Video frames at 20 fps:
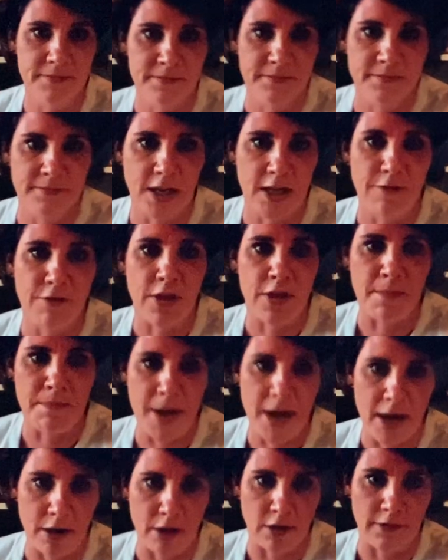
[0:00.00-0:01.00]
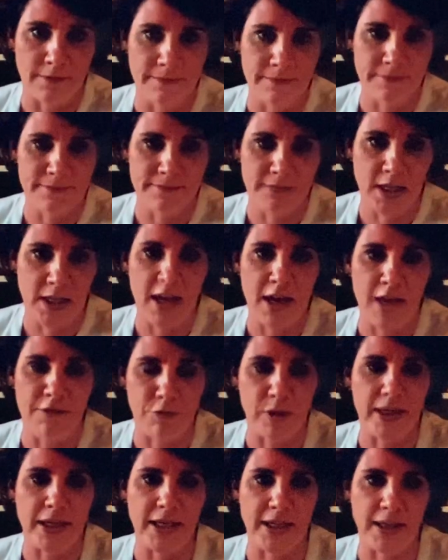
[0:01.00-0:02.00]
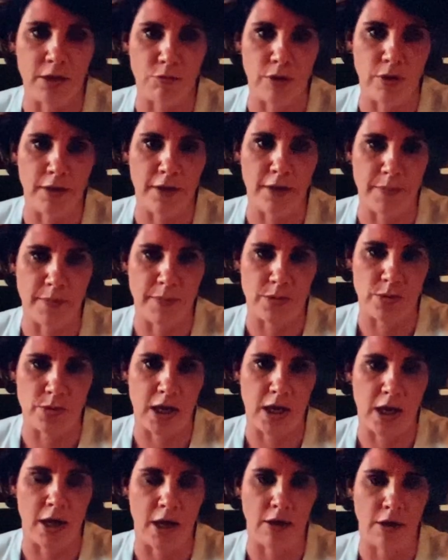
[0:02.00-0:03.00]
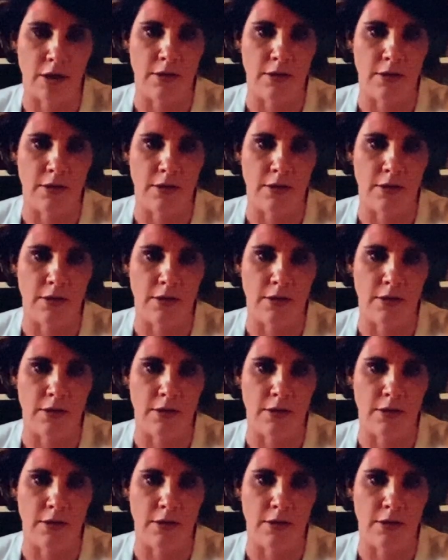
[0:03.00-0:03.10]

for the better if we can get rid of Mitch McConnell.